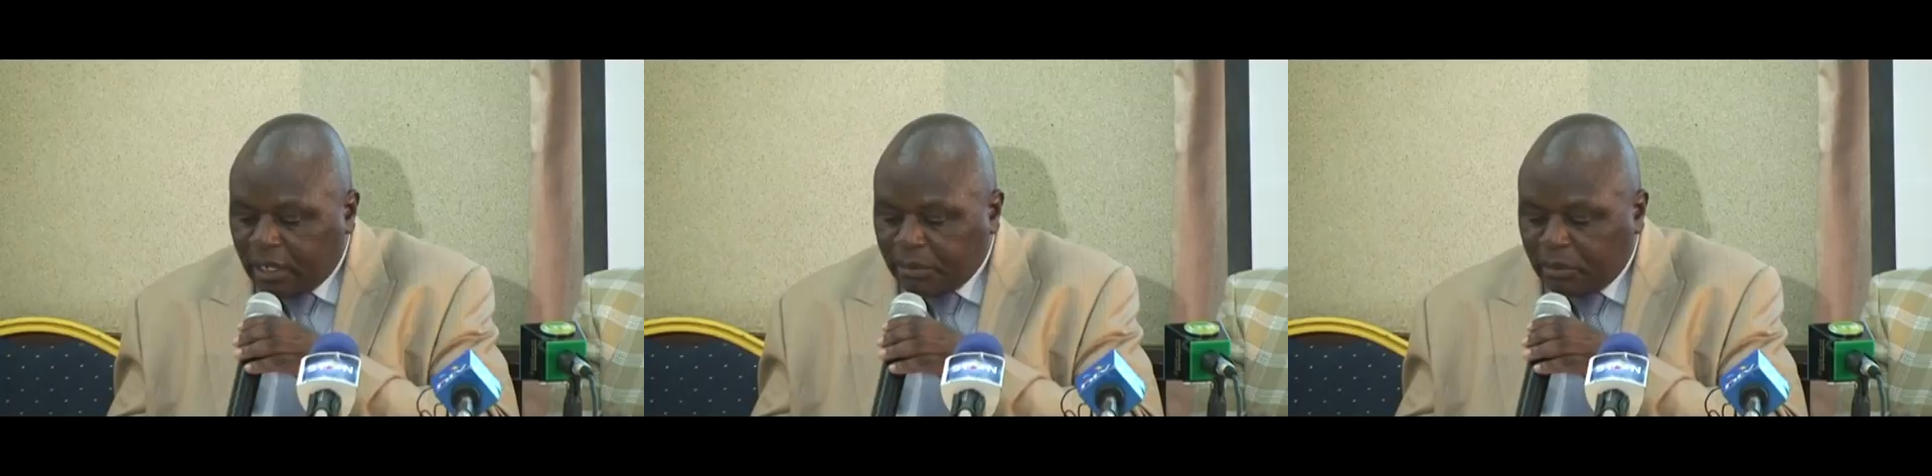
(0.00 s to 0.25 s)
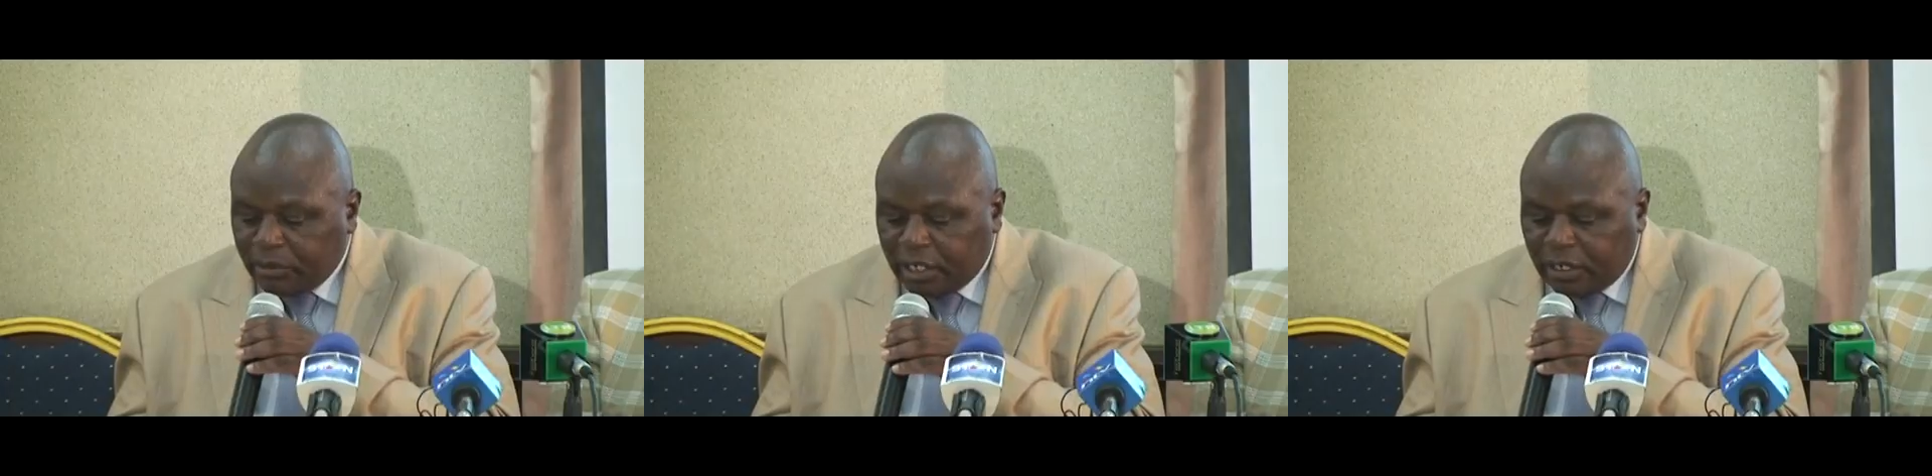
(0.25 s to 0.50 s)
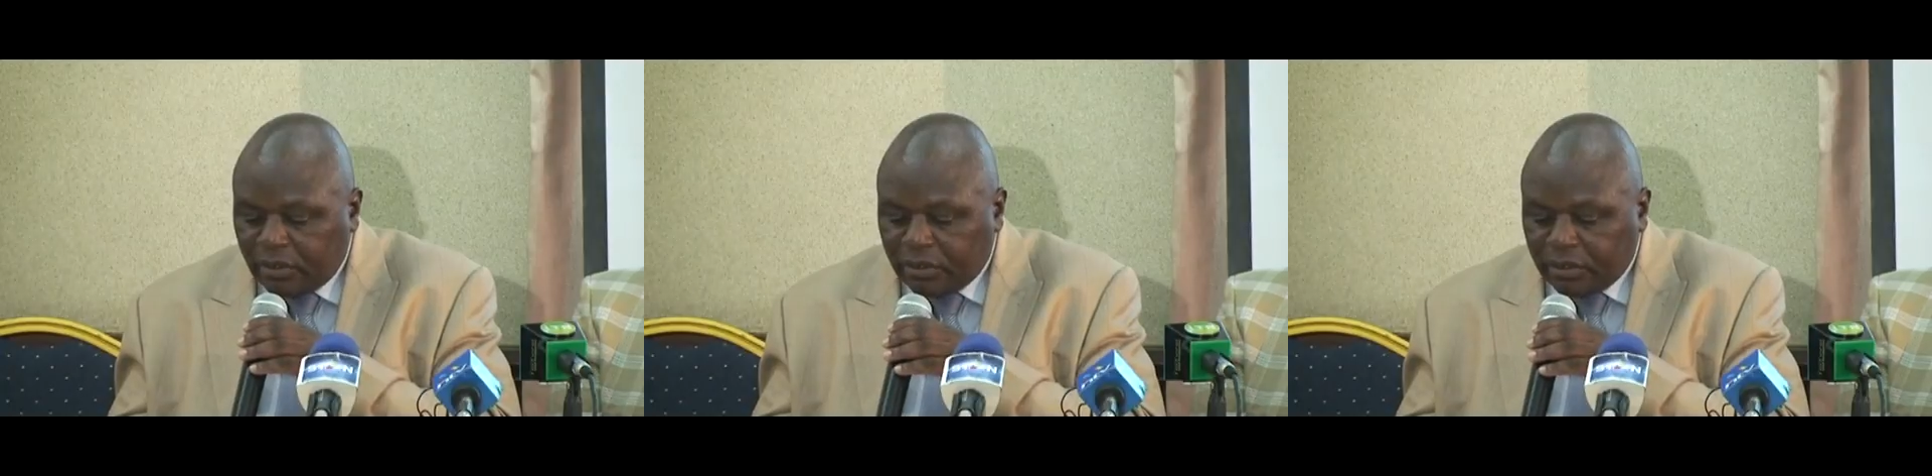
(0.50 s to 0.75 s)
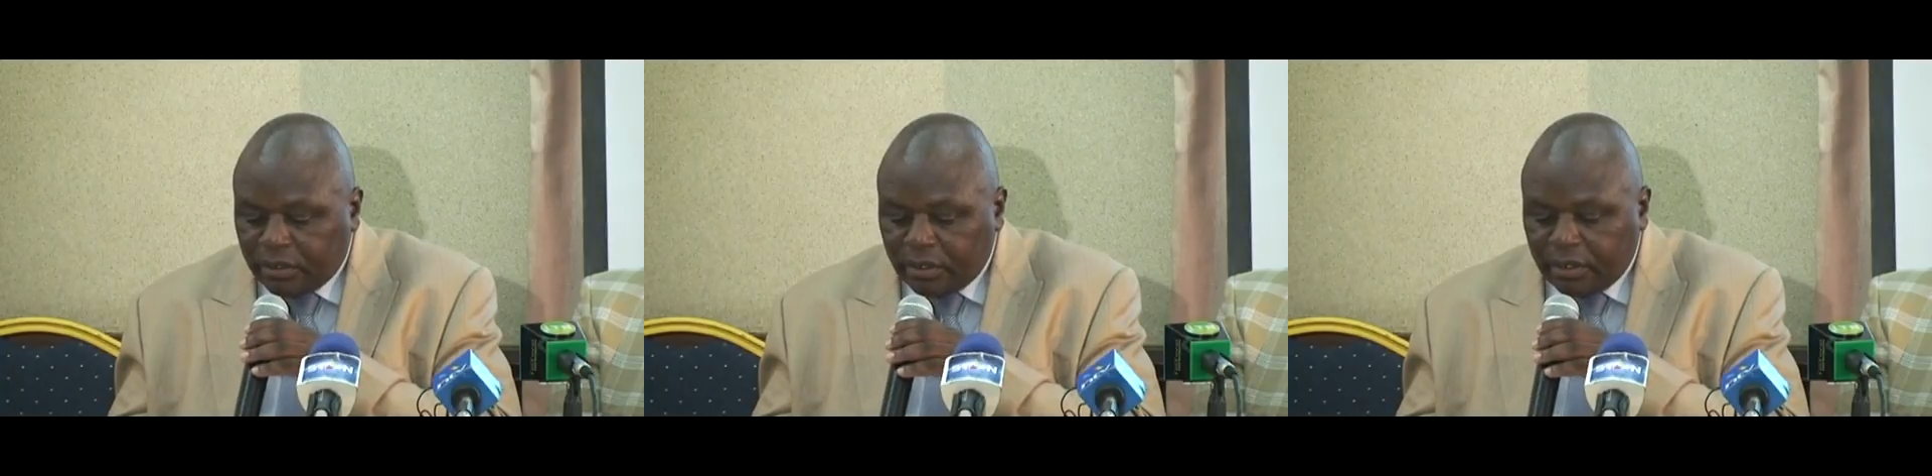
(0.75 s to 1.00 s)
and Mount
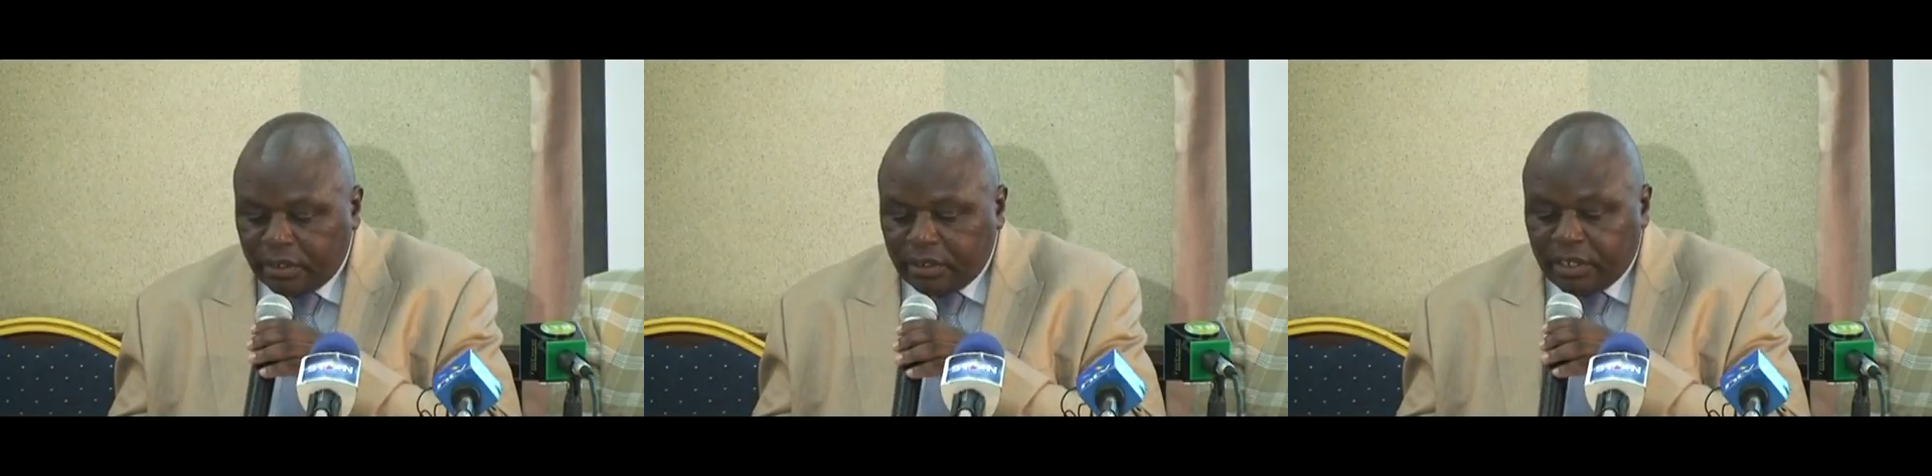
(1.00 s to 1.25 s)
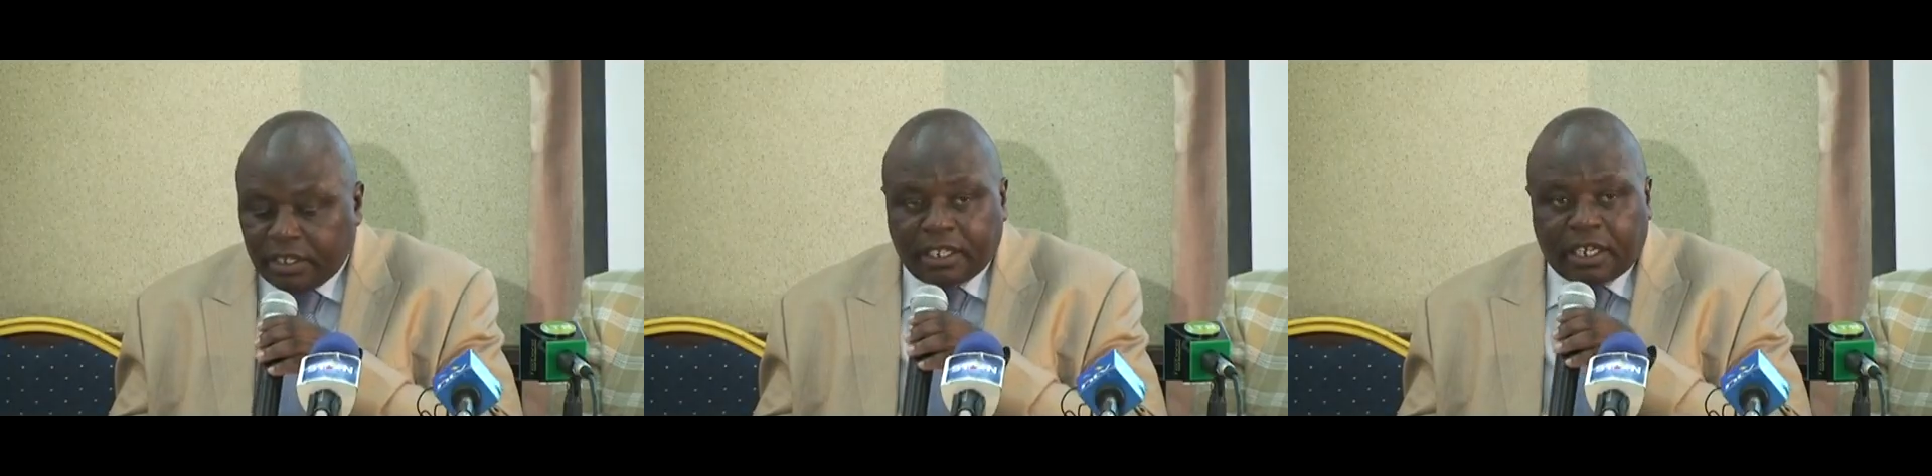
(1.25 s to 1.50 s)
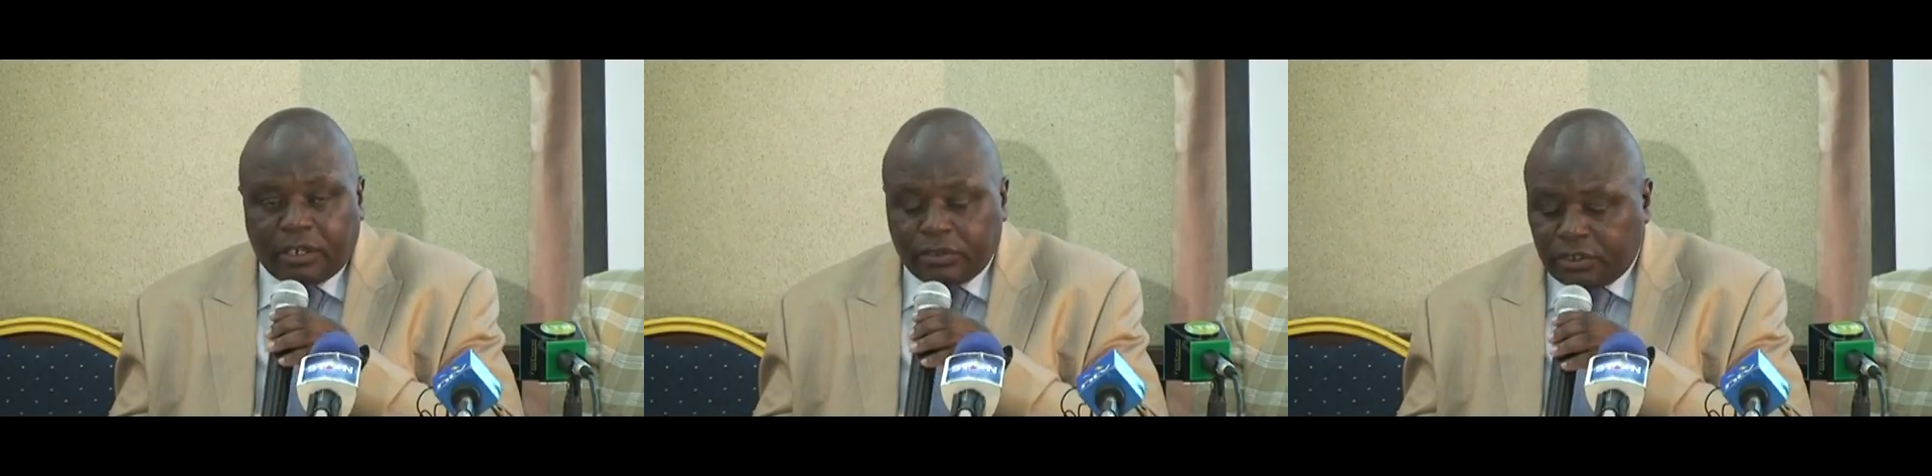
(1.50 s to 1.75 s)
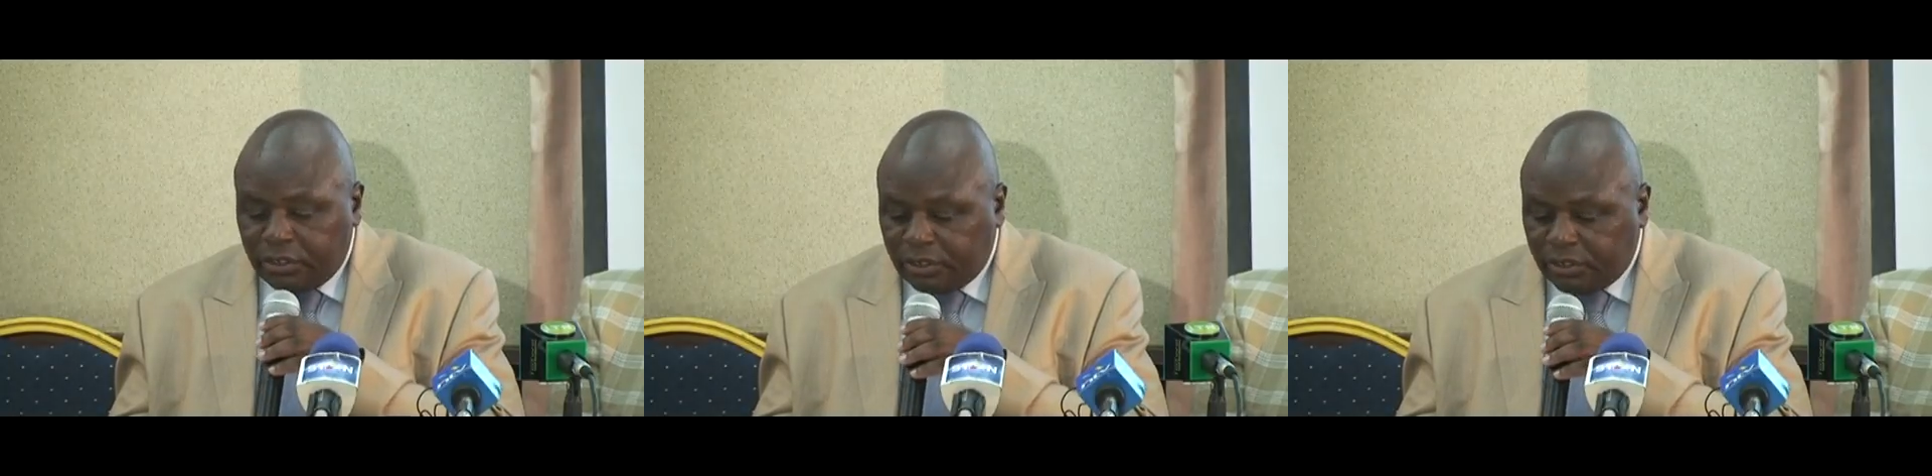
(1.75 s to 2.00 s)
Elgon, Nyanza
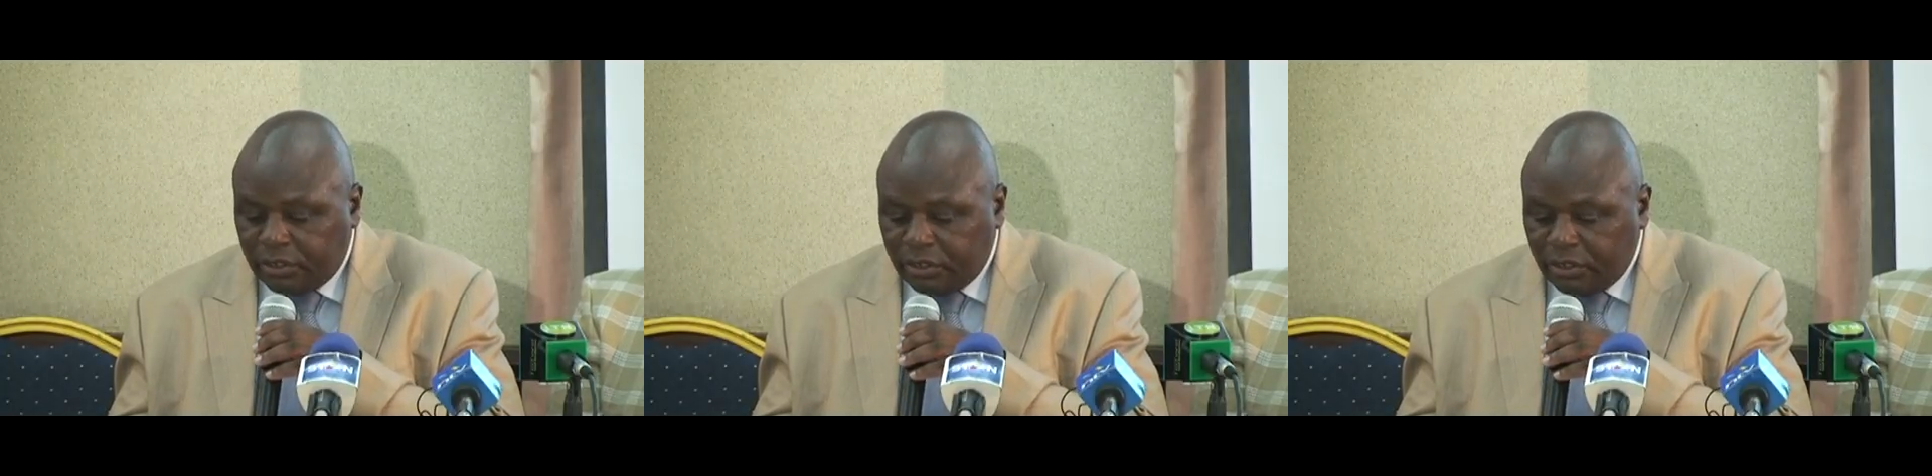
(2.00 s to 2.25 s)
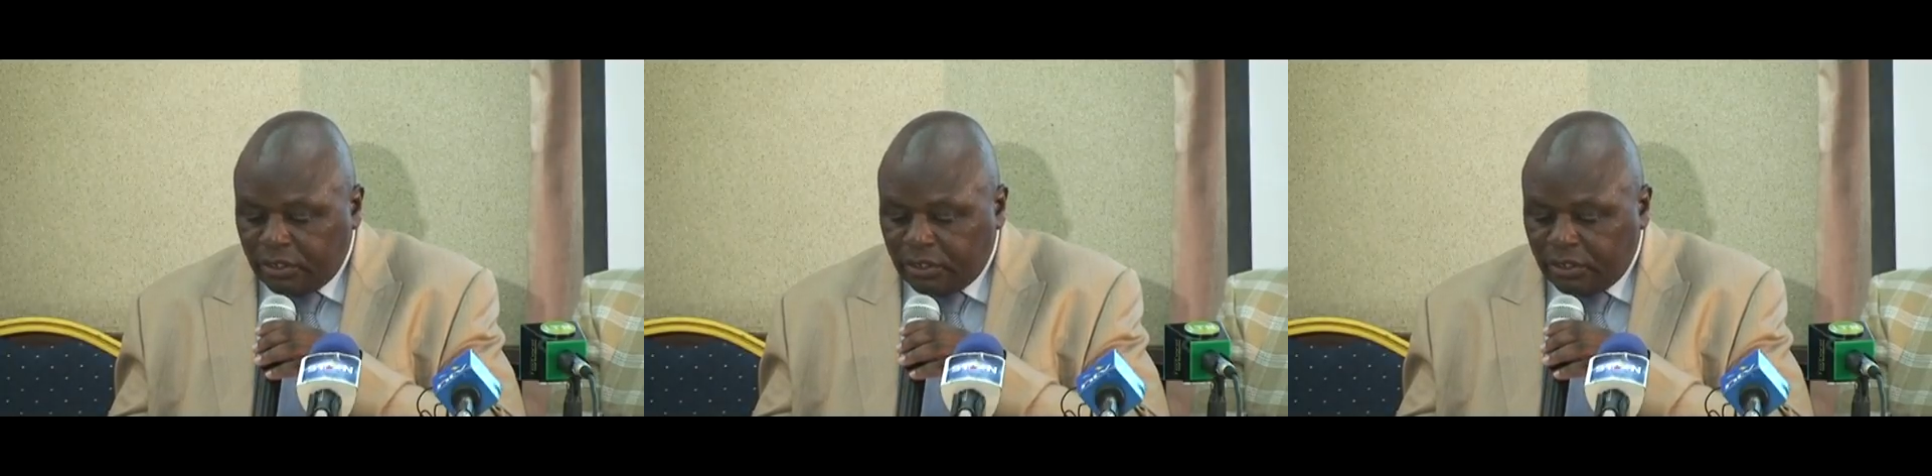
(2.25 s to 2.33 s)
counties,